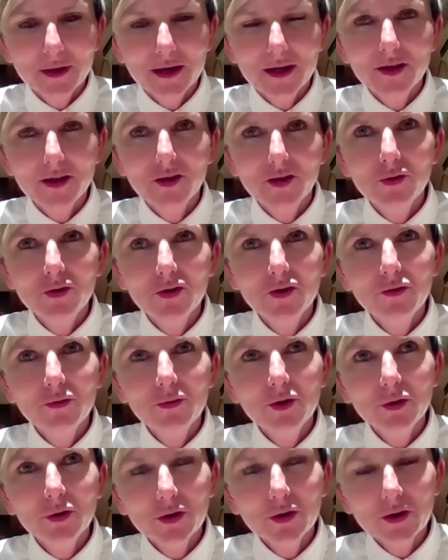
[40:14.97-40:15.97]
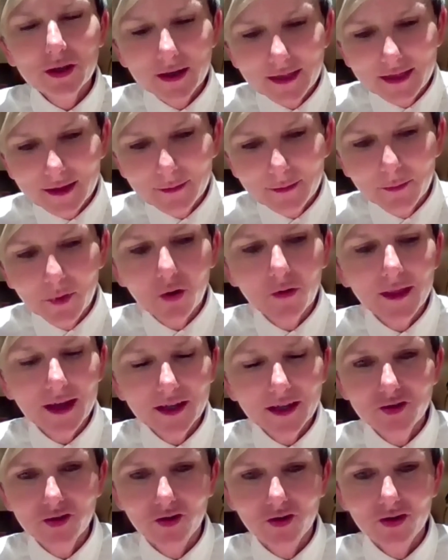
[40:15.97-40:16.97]
but you get them on
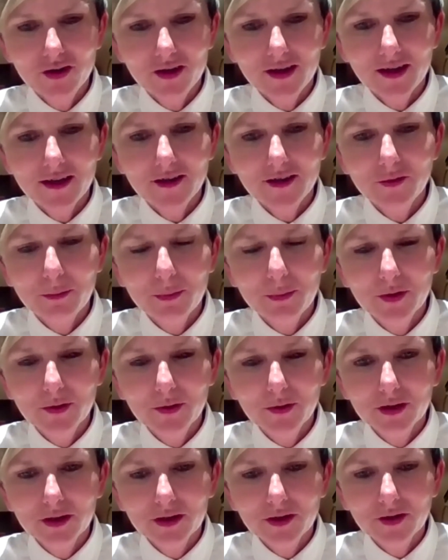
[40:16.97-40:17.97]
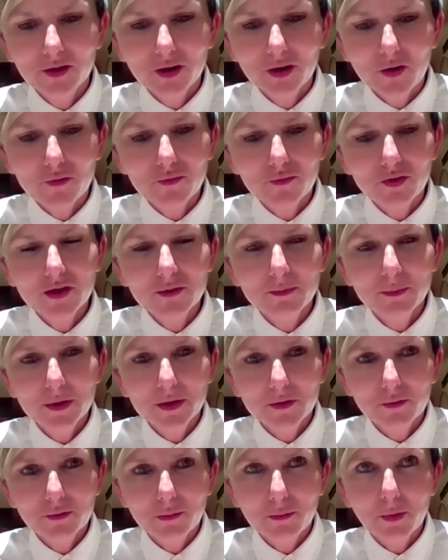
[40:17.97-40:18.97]
that journey and you build, you know, you
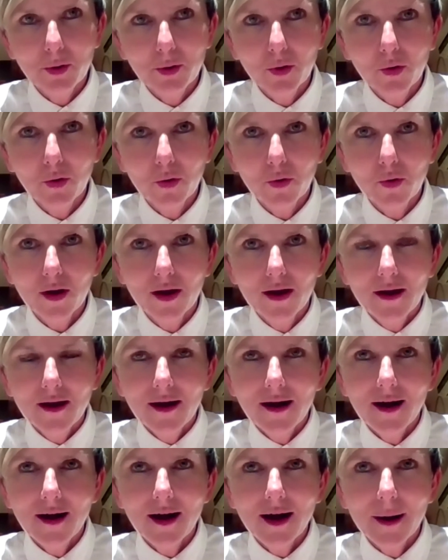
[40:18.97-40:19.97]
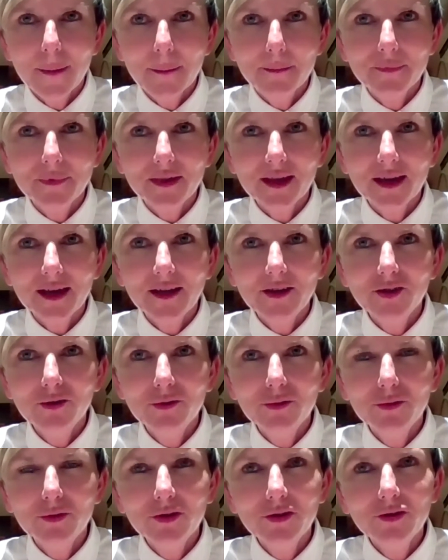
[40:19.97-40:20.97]
build rapport. And
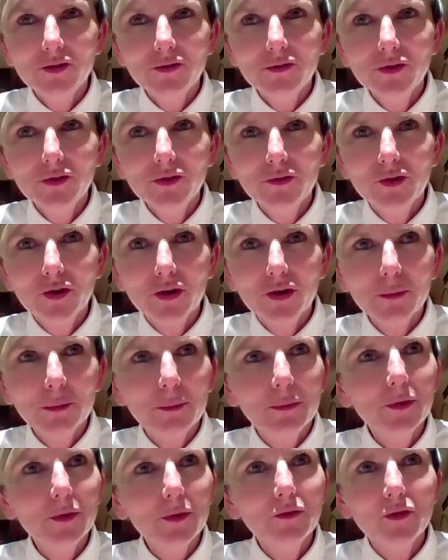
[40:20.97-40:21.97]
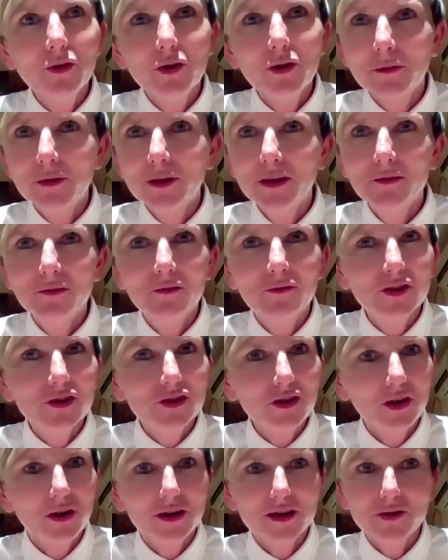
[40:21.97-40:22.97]
you've got to
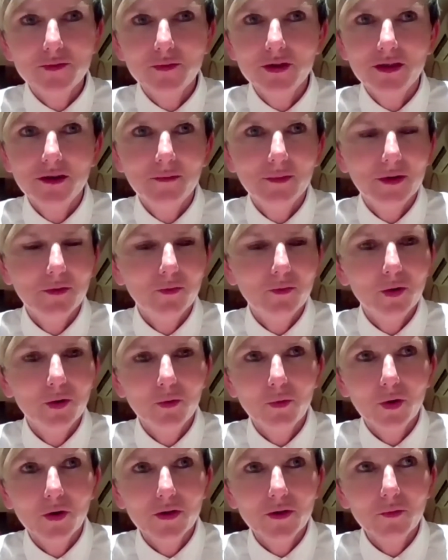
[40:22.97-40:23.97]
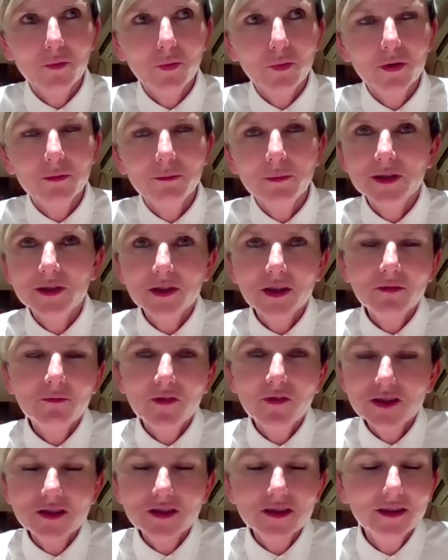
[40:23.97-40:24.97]
visualize with them and what because the
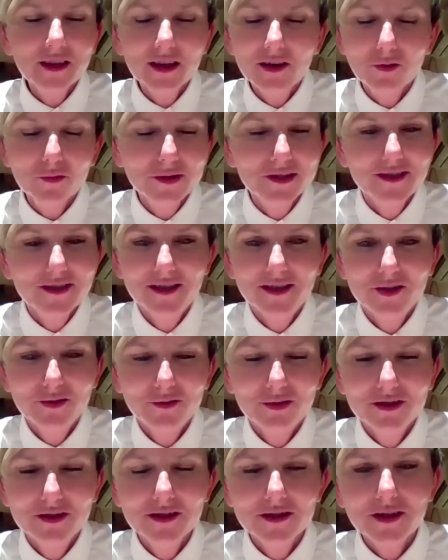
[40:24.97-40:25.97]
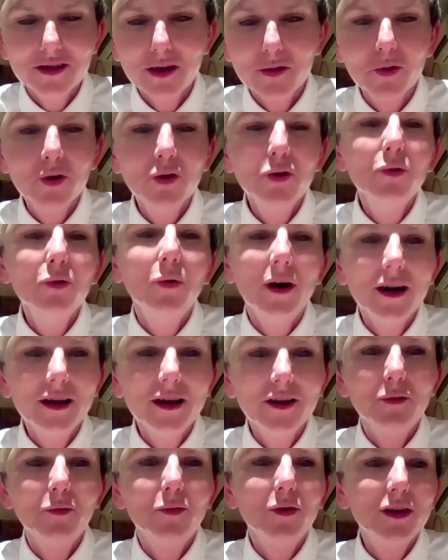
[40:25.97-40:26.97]
first thing they always say to us is like, well, who
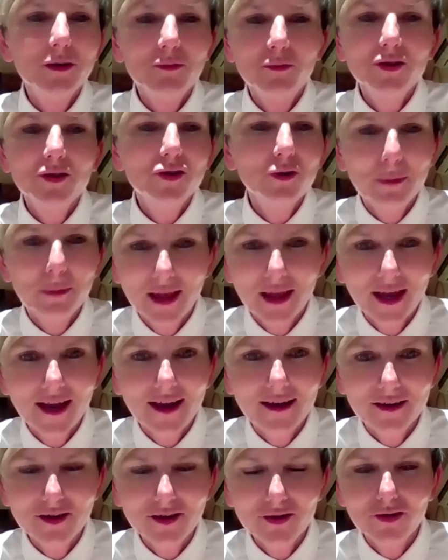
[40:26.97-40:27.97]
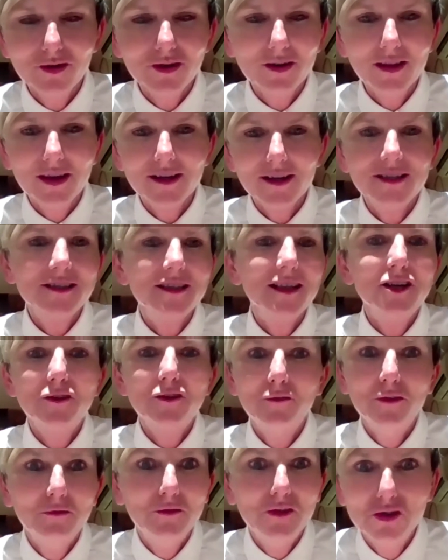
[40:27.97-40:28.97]
are you and what's your plan? Are you going to like
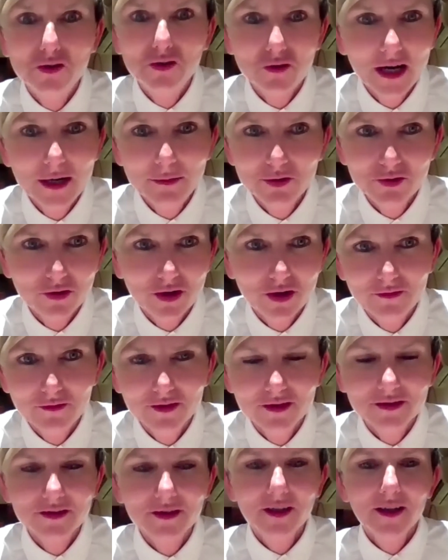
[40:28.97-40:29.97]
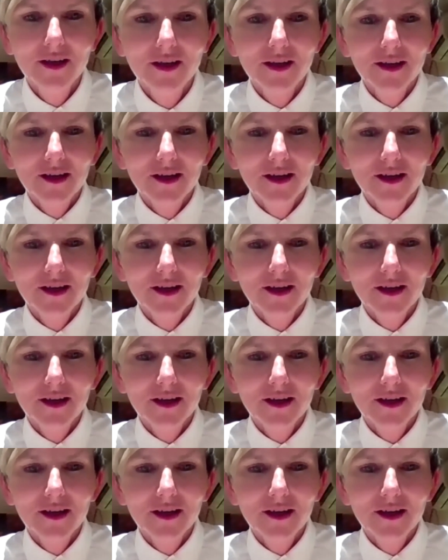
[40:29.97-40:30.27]
slash 50 tram drivers?